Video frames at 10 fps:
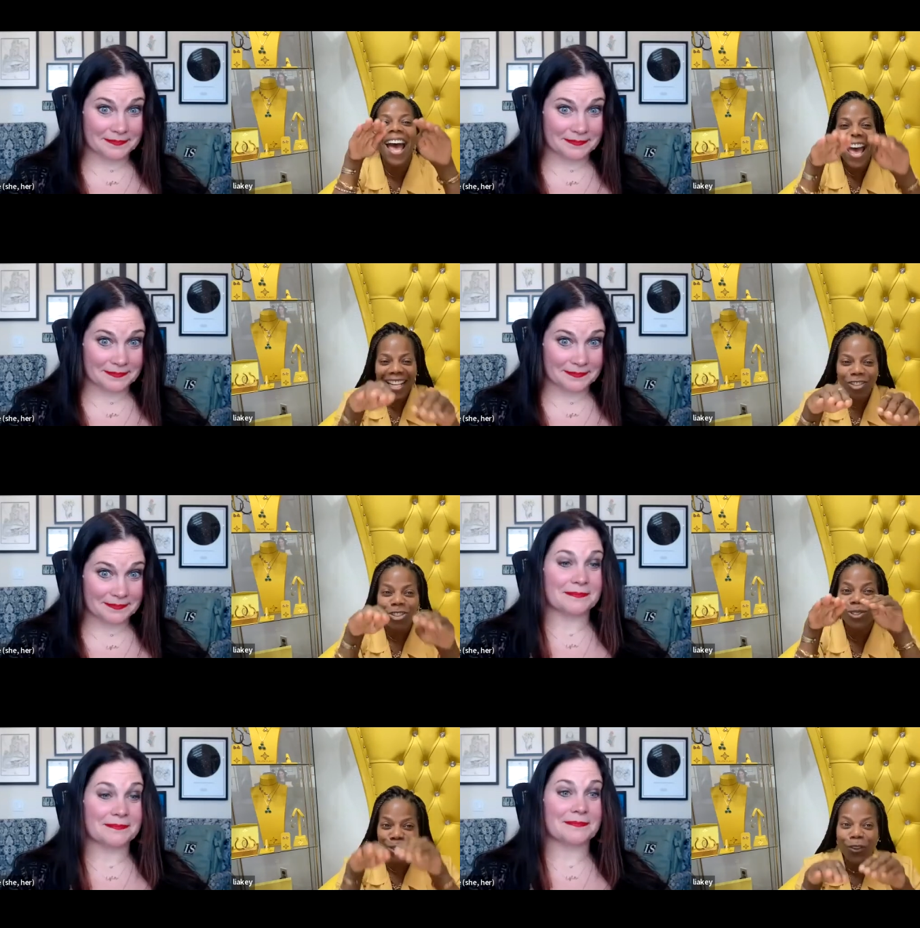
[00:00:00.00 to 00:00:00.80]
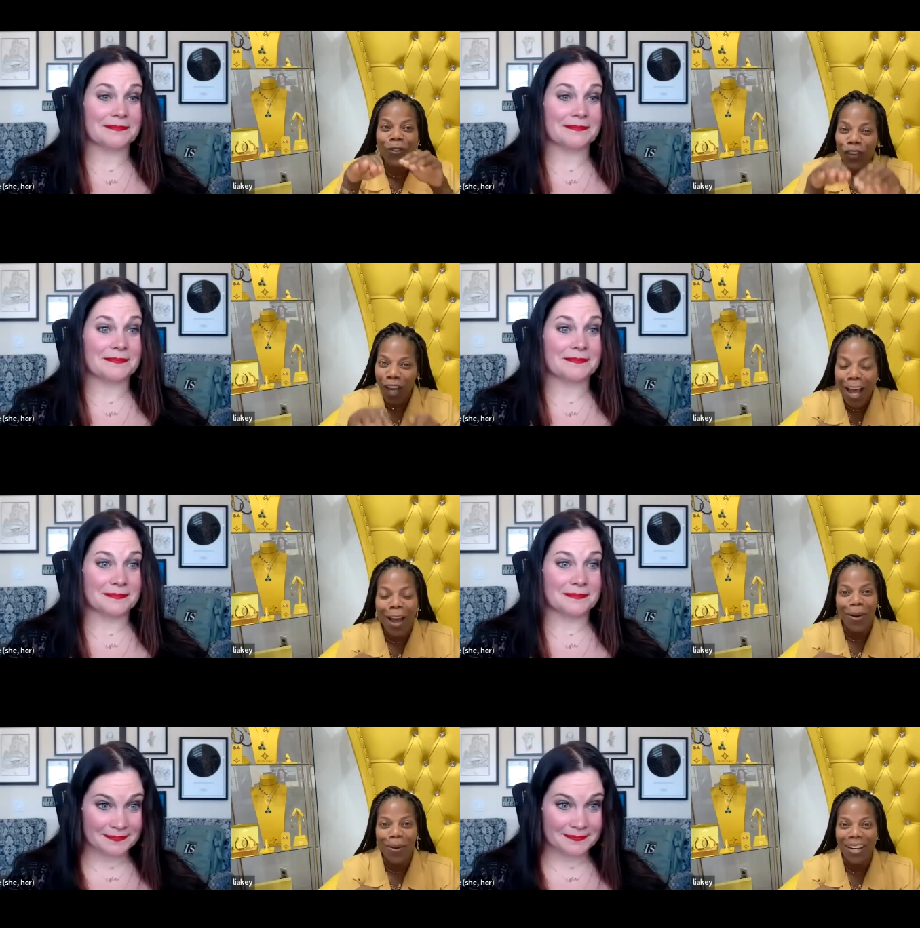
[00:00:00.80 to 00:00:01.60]
Speaker 1: that's true
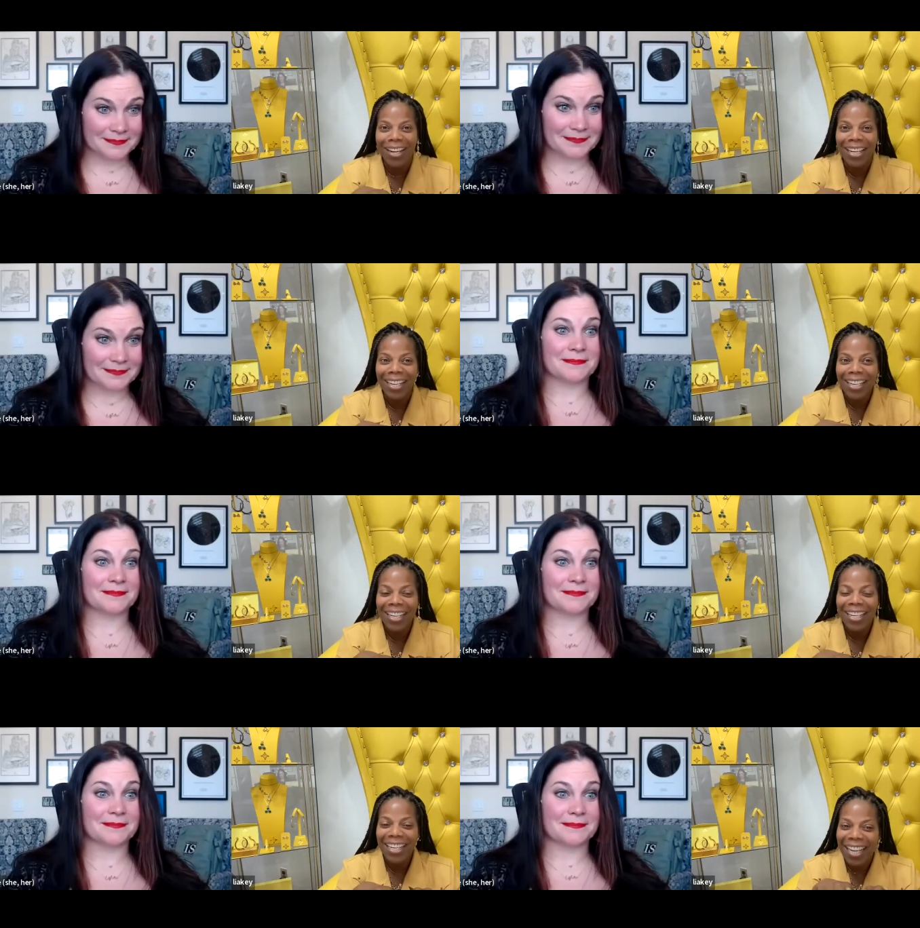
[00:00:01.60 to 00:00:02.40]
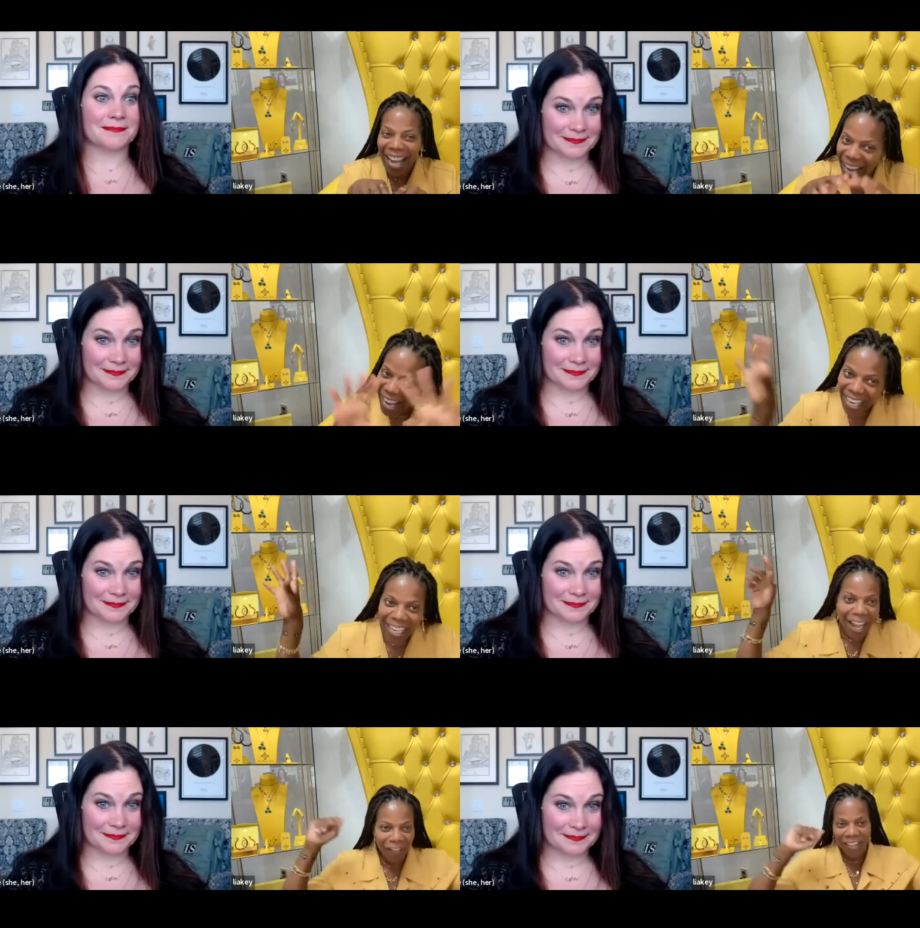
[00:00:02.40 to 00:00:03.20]
flow.
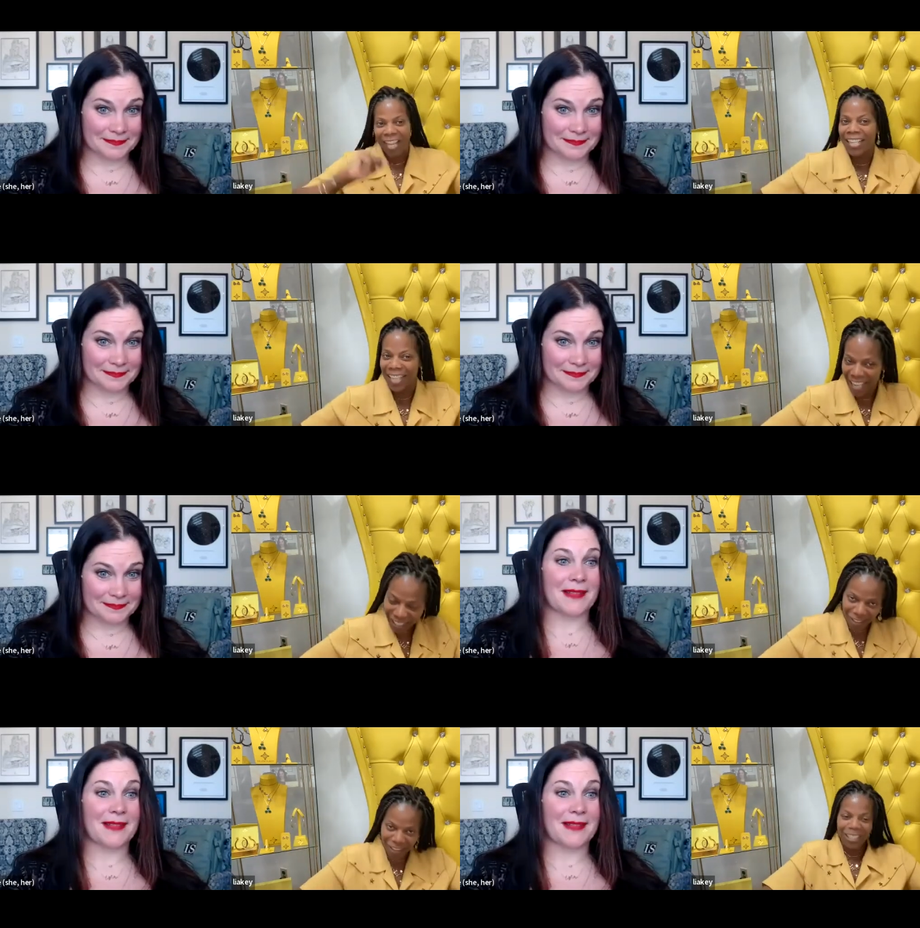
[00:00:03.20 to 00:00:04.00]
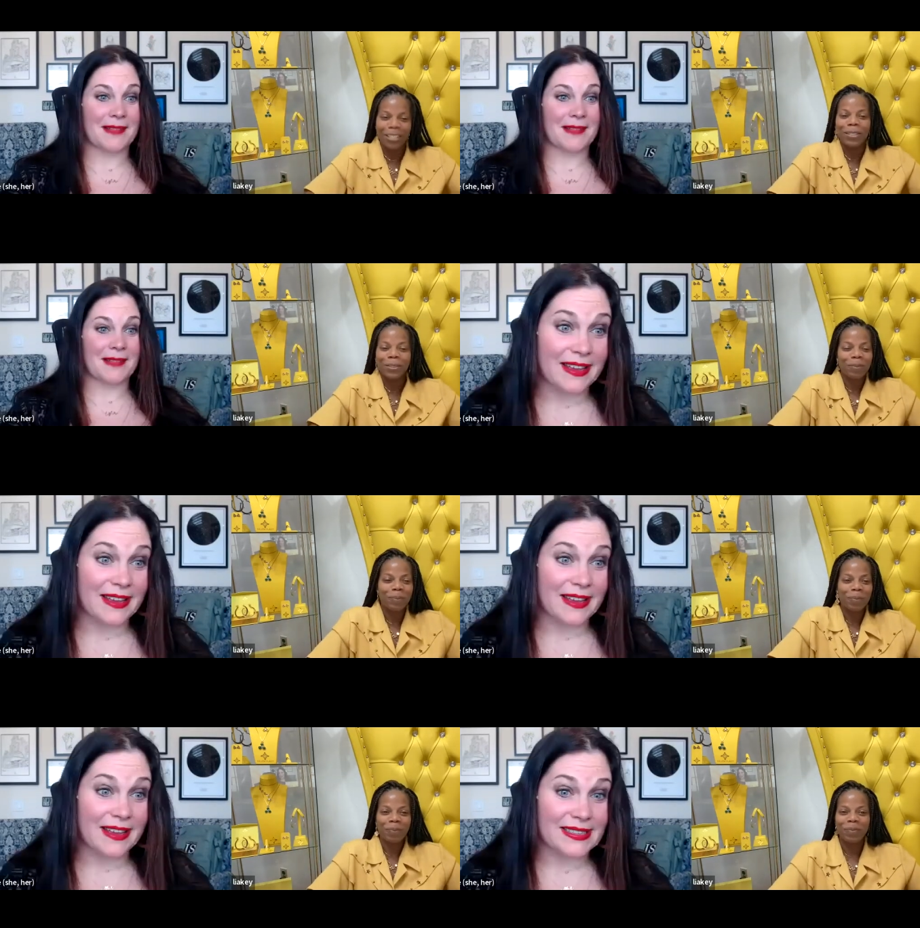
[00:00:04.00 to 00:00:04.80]
Love that analogy. And it's
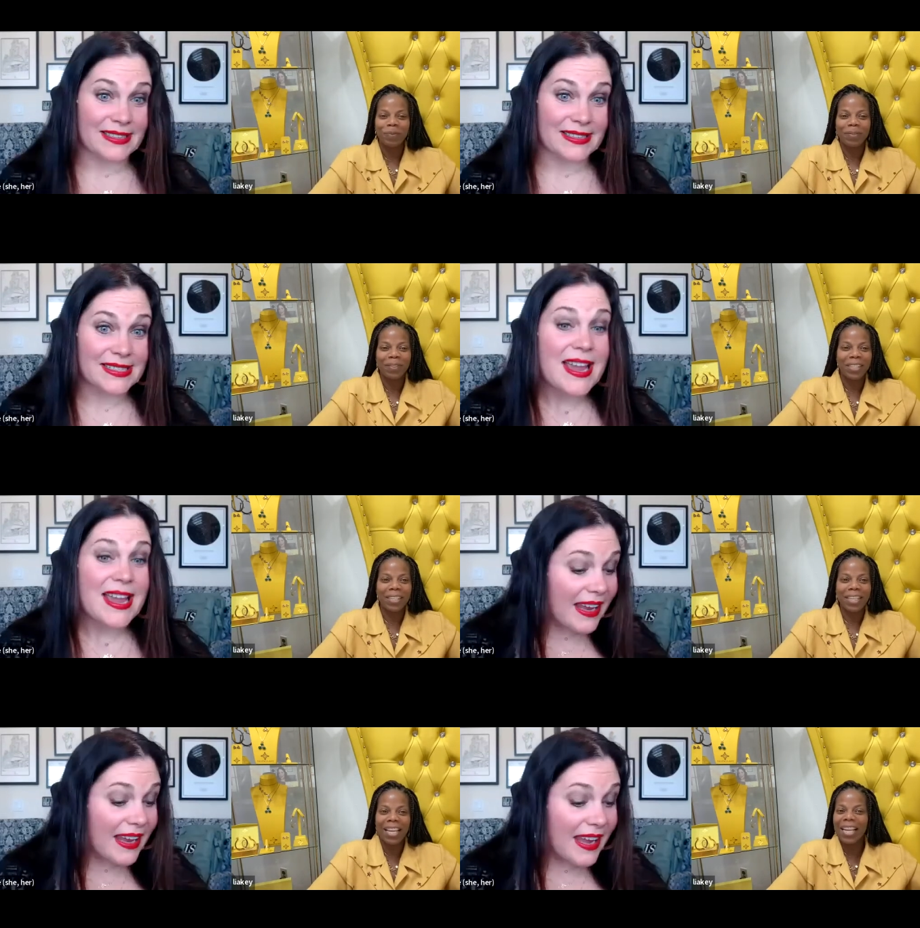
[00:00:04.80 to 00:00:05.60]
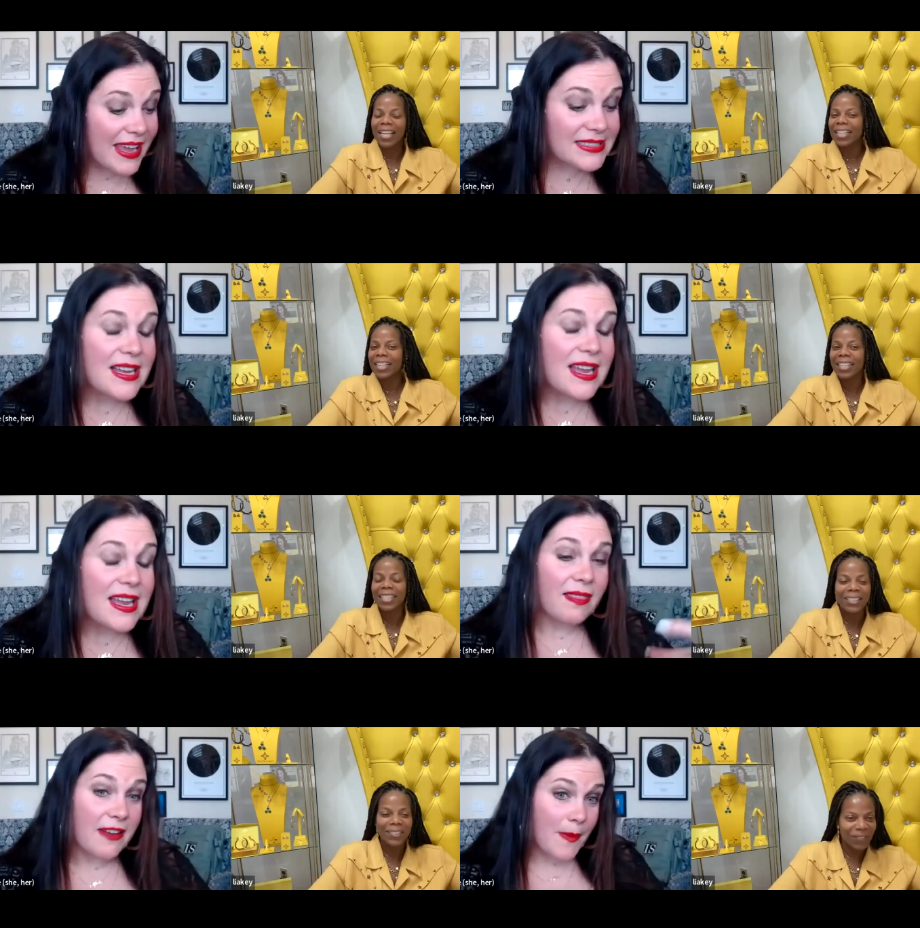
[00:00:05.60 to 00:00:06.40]
Speaker 2: effortless. And the thing
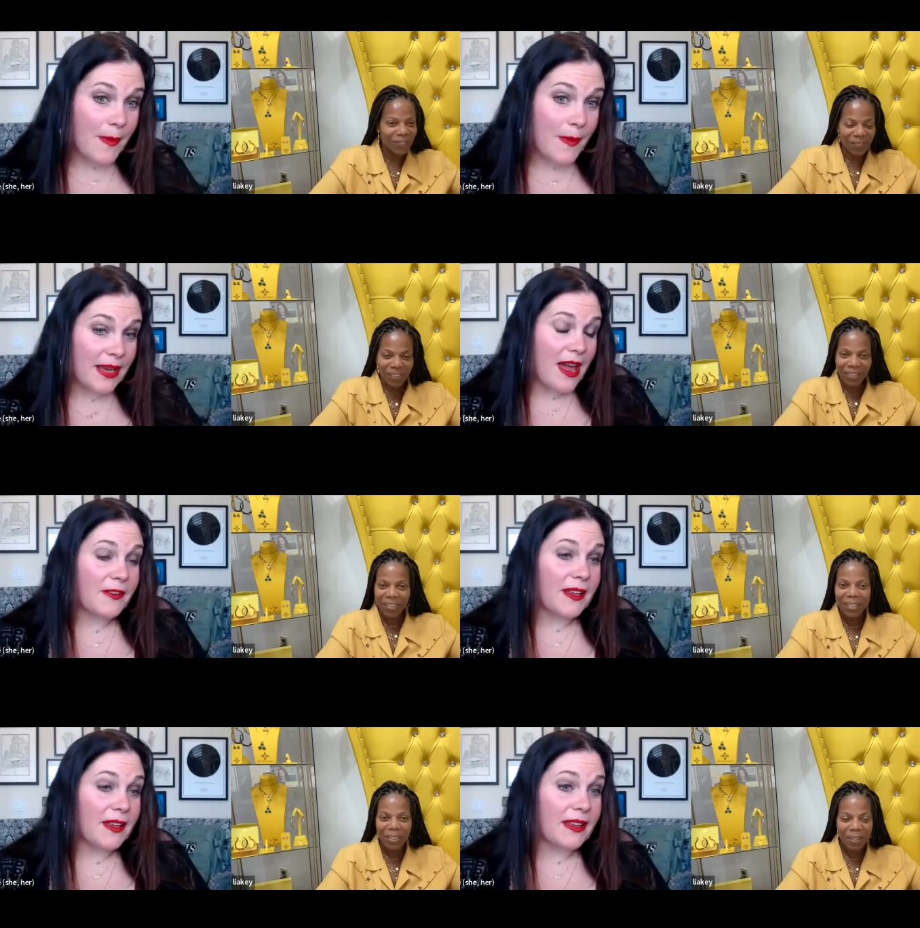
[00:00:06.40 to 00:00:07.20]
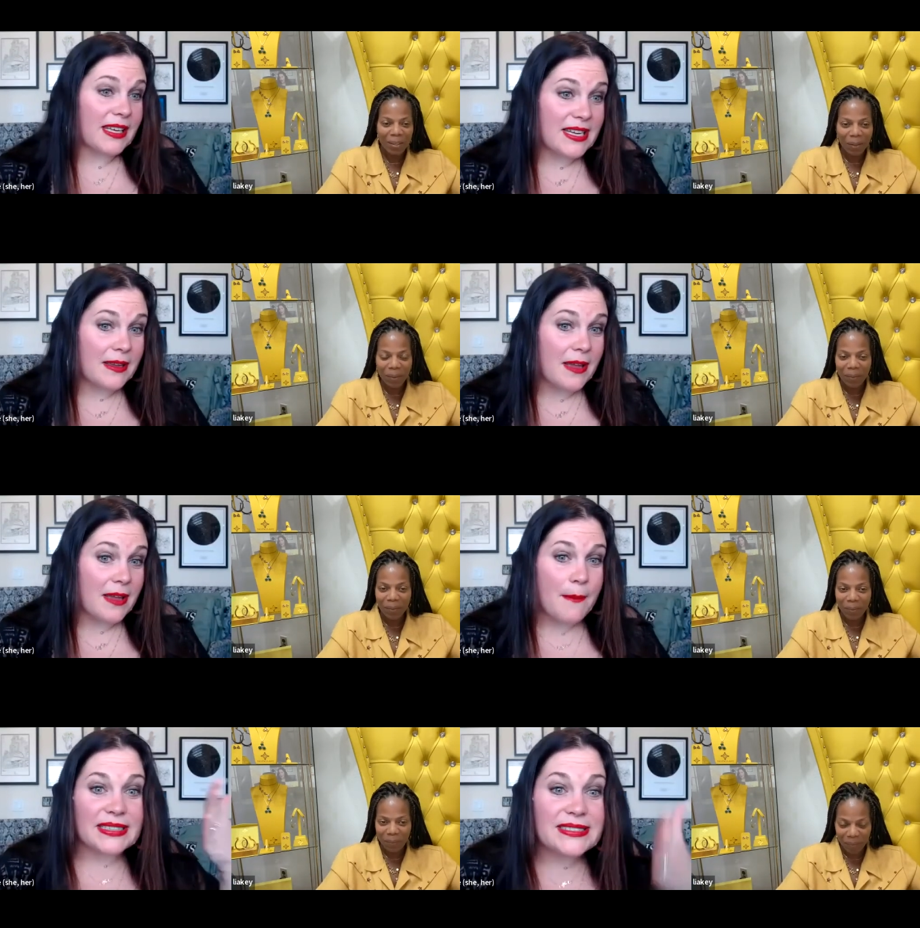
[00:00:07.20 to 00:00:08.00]
is, life might not feel
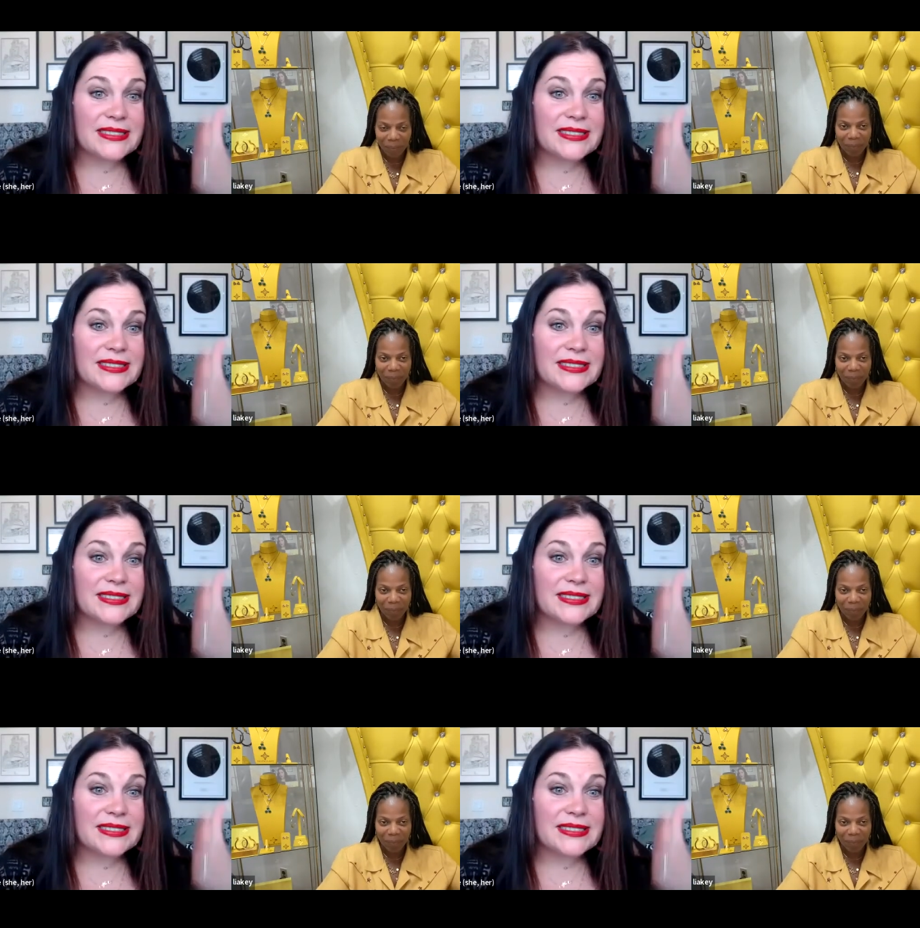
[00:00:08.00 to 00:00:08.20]
easy, but